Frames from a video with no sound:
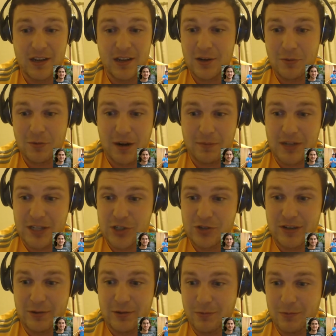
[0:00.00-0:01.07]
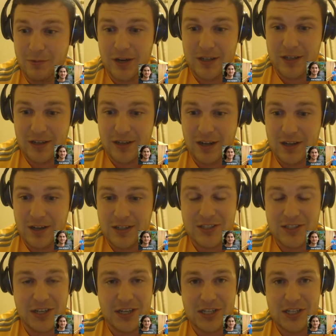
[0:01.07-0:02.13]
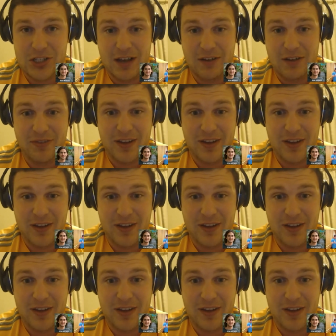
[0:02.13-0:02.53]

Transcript: where I'm literally working alongside Jeff